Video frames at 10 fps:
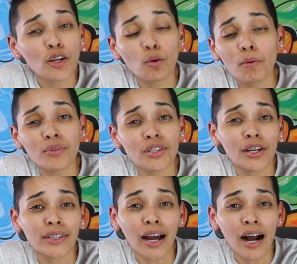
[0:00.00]
No one was
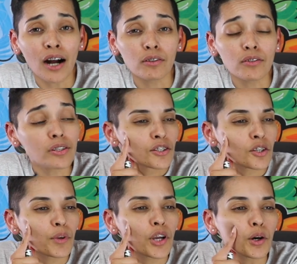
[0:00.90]
there at the house.
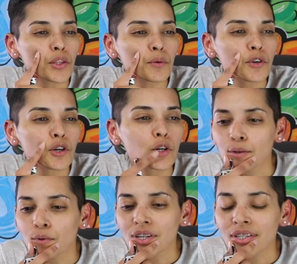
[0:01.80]
So we go in the room
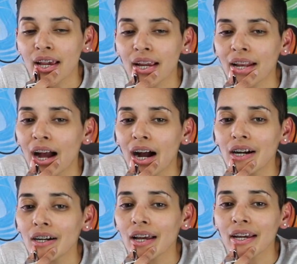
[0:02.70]
and we're just hanging
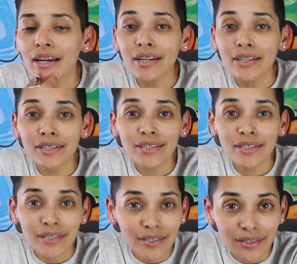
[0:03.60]
out. And
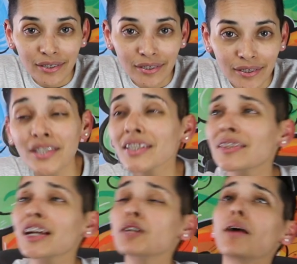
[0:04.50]
this is the
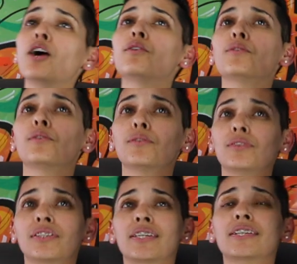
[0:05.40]
thing about
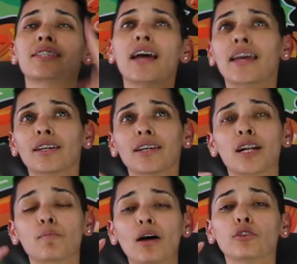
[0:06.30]
this night
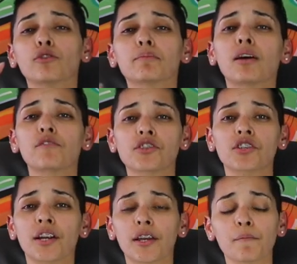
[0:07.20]
and about losing my
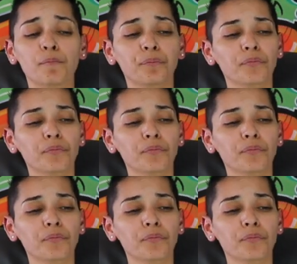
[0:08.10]
virginity.